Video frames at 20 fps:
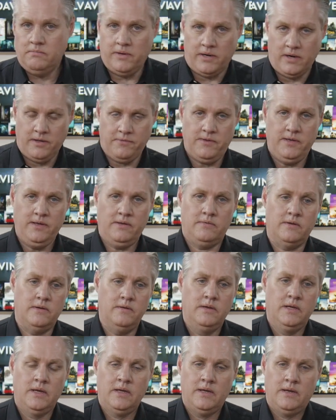But I think that
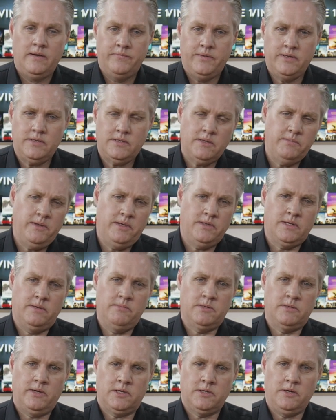this to me
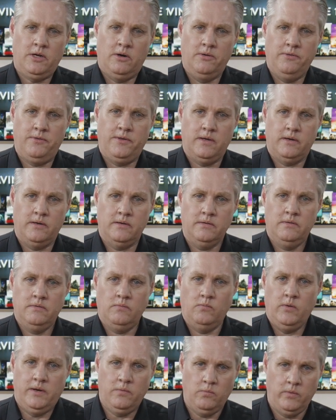seems a much healthier
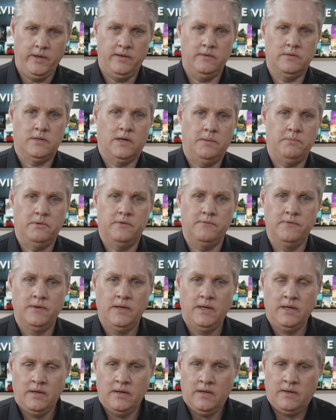win-win type of
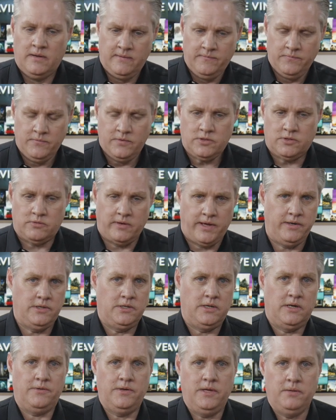
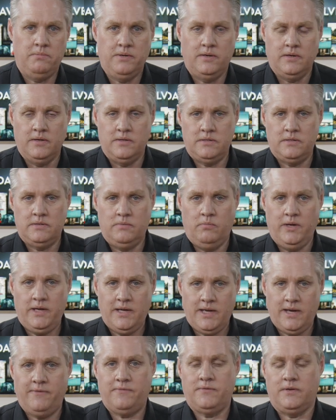strategy, I think, because we
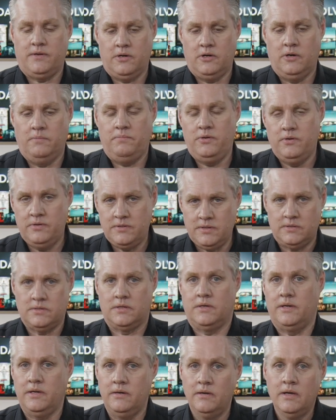have to help you
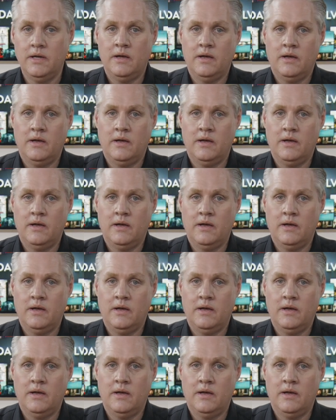succeed.